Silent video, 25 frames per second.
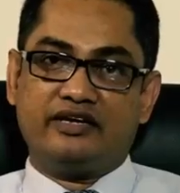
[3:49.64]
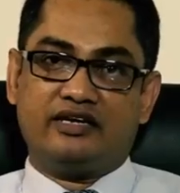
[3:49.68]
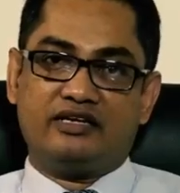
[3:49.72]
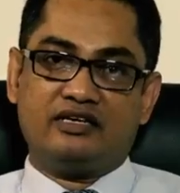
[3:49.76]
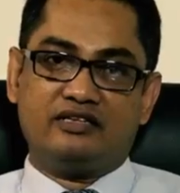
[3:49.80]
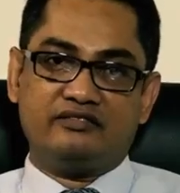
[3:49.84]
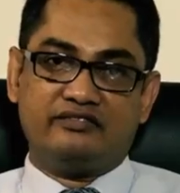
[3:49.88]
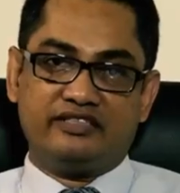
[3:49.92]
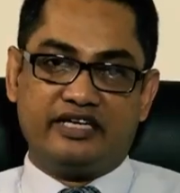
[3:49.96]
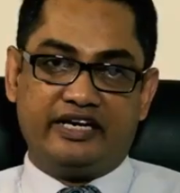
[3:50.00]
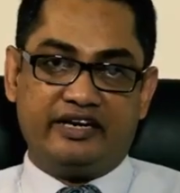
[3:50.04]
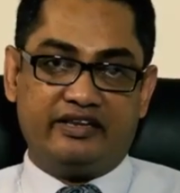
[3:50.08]

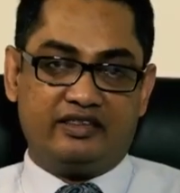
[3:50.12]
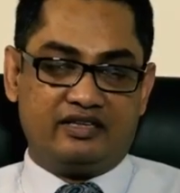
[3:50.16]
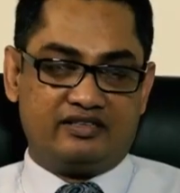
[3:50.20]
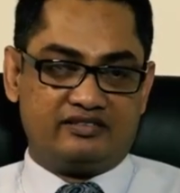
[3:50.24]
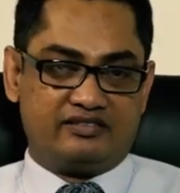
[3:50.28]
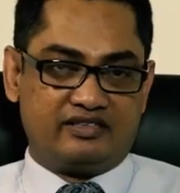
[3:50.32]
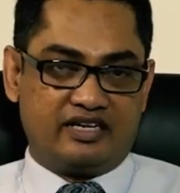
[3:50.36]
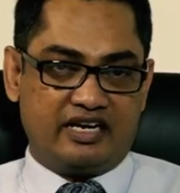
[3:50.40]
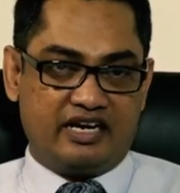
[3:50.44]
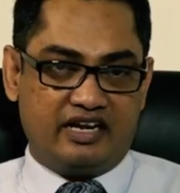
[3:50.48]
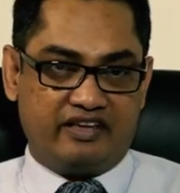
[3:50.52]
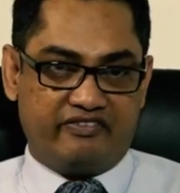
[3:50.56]
Considering the
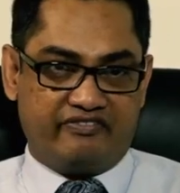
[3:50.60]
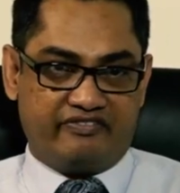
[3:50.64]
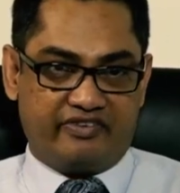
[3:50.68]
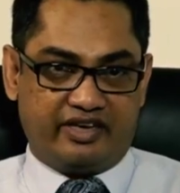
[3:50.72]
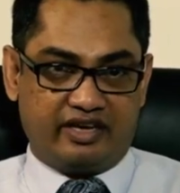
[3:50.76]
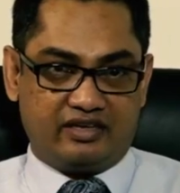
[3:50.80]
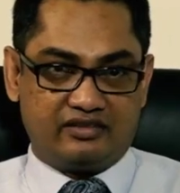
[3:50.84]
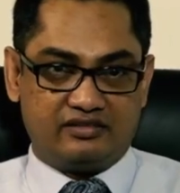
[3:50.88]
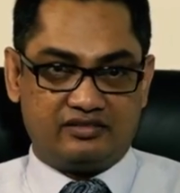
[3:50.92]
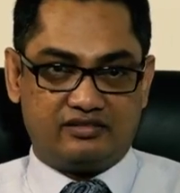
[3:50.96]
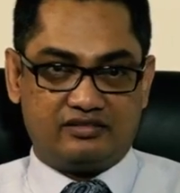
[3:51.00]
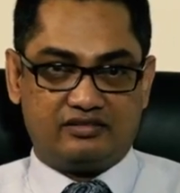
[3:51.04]
side
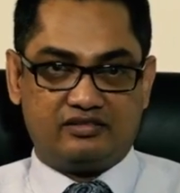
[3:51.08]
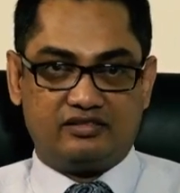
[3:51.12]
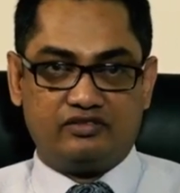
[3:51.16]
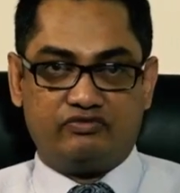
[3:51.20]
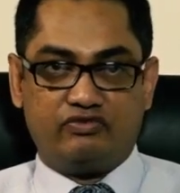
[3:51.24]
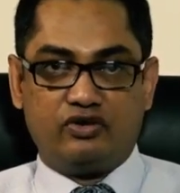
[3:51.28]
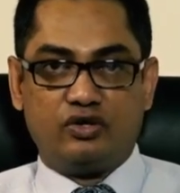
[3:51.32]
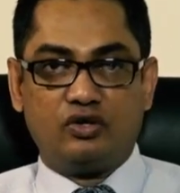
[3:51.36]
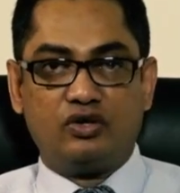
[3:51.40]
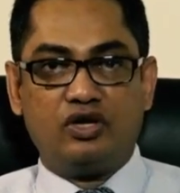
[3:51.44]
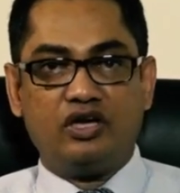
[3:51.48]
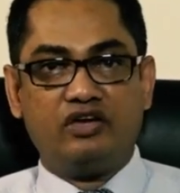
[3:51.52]
effects,
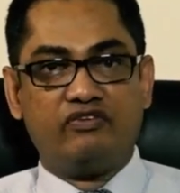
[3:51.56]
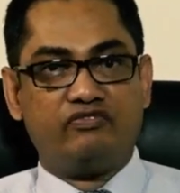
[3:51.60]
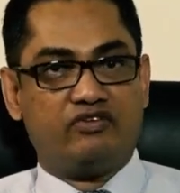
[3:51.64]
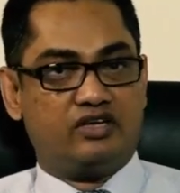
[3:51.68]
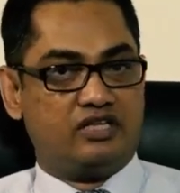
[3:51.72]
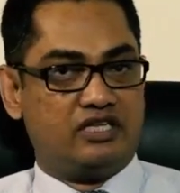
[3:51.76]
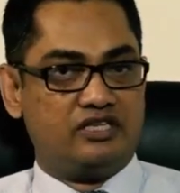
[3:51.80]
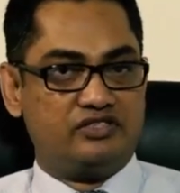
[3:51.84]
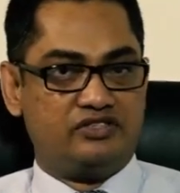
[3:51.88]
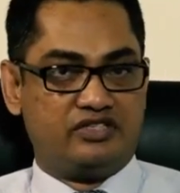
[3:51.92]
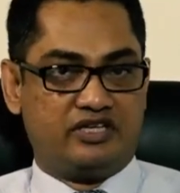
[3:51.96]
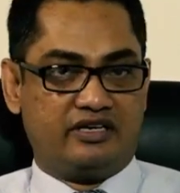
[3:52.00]
if you're going
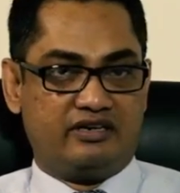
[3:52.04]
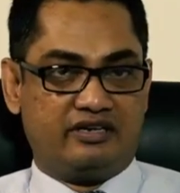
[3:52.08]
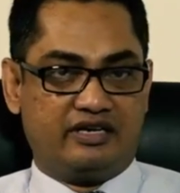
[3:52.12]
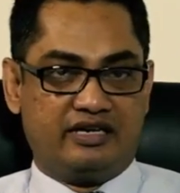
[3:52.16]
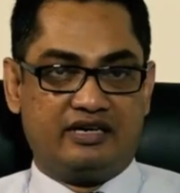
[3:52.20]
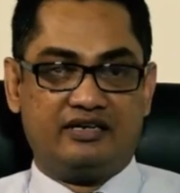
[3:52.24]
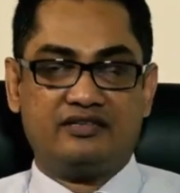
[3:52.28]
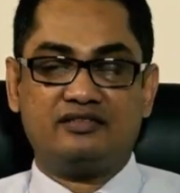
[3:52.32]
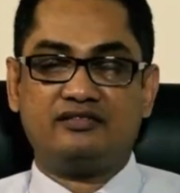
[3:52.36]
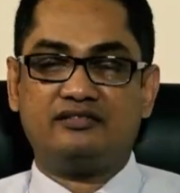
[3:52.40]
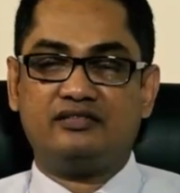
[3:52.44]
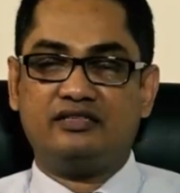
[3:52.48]
for the general
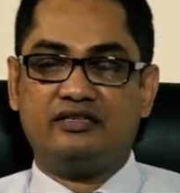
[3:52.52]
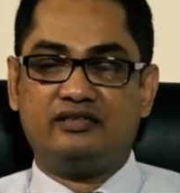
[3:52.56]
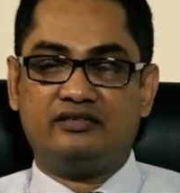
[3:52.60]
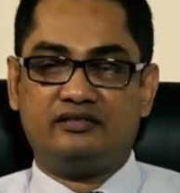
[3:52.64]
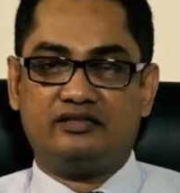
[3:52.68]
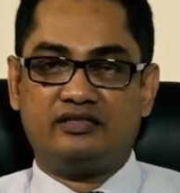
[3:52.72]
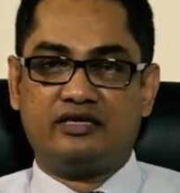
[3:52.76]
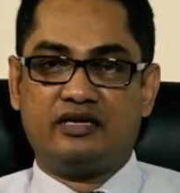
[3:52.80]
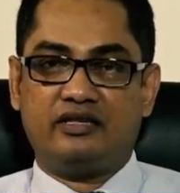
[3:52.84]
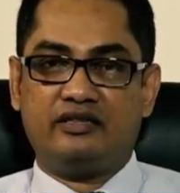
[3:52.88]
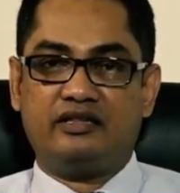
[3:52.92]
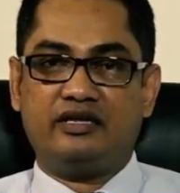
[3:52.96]

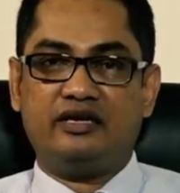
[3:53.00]
anesthesia,